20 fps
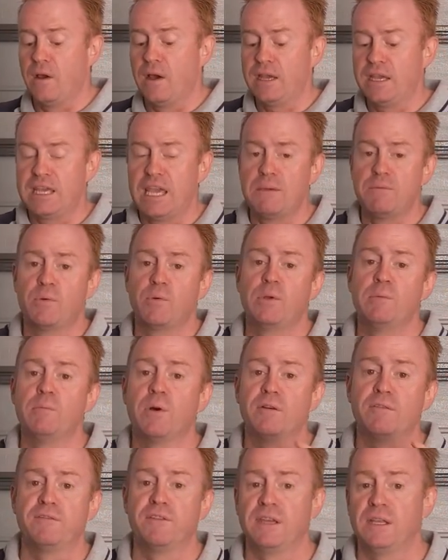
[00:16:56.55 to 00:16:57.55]
I keep it with
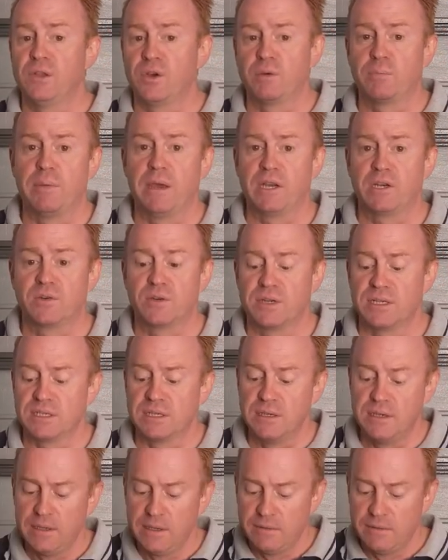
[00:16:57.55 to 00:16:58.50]
my VLOC batteries.